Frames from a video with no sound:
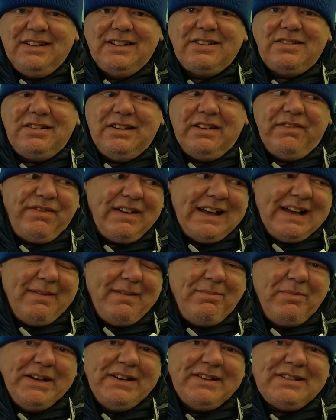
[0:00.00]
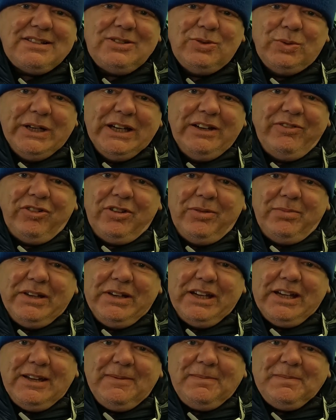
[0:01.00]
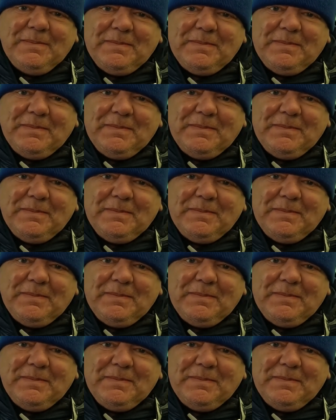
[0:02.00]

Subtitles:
literally 5 minutes away from here.